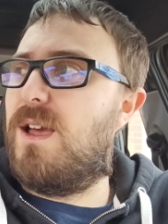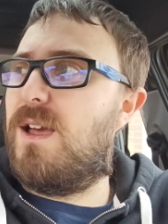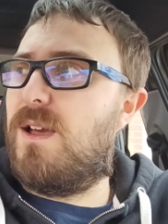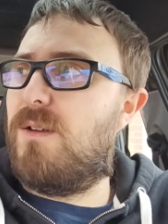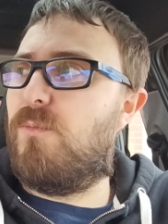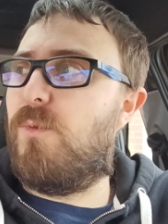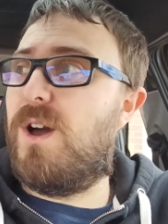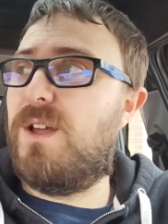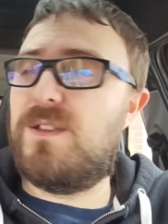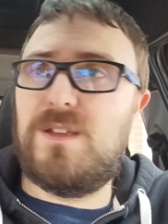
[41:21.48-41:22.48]

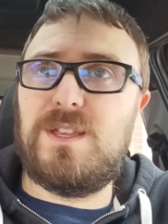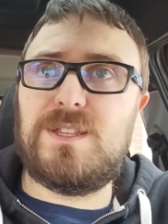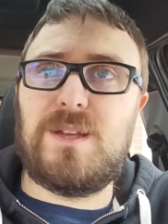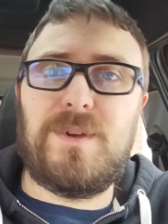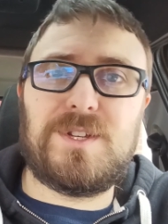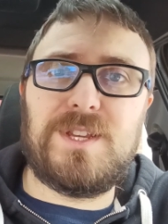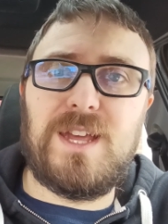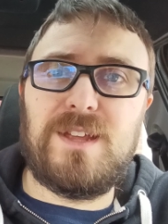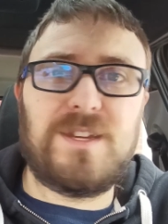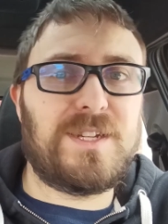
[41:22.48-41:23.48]
one is I managed to get a
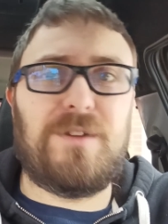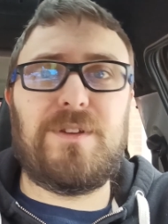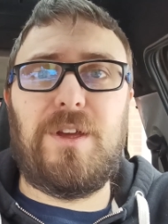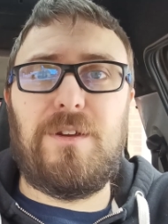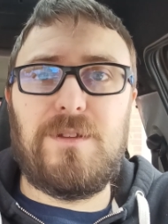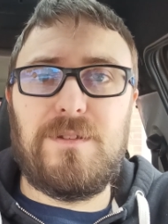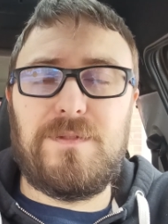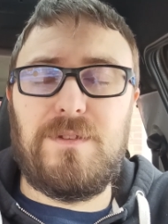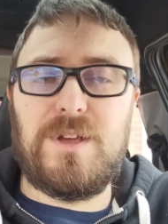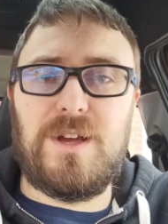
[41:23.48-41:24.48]
discount code for you
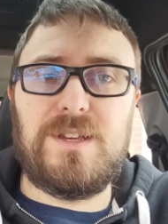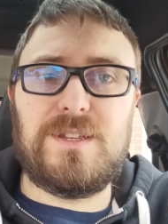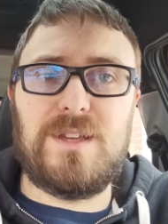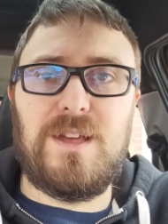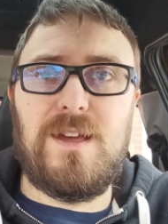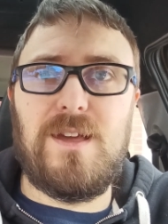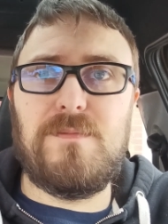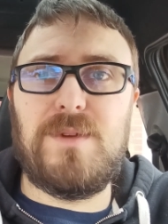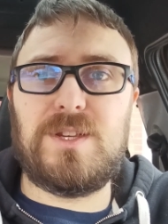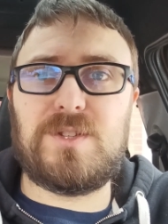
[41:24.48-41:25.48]
guys.
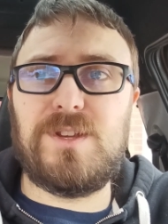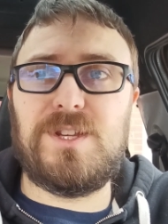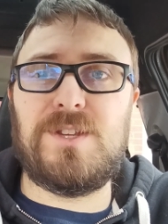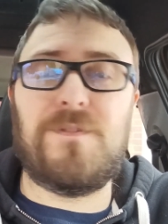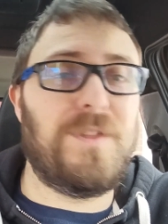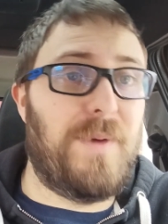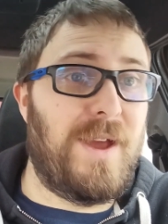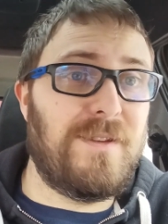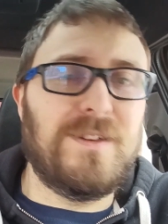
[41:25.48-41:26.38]
And strangely, it's not for the paint.